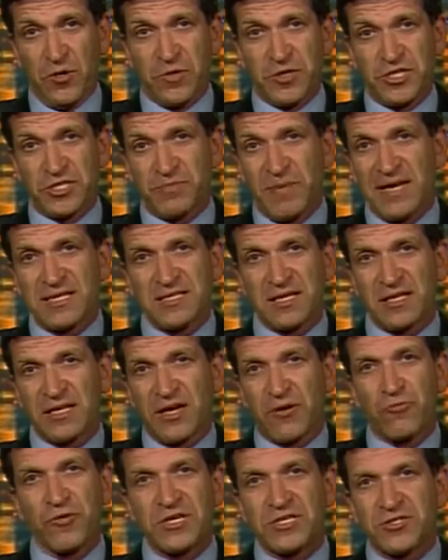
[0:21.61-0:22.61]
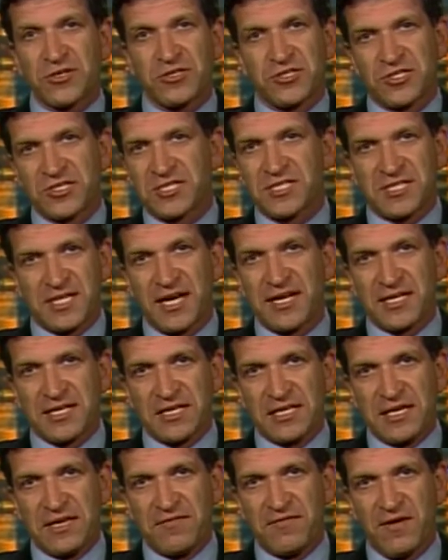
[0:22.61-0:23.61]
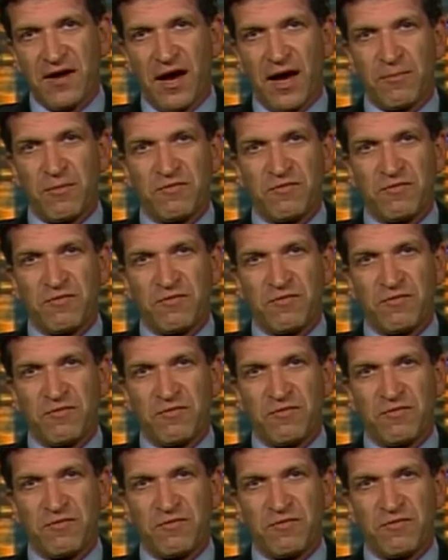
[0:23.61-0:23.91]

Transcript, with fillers: which is basically a research and study leave.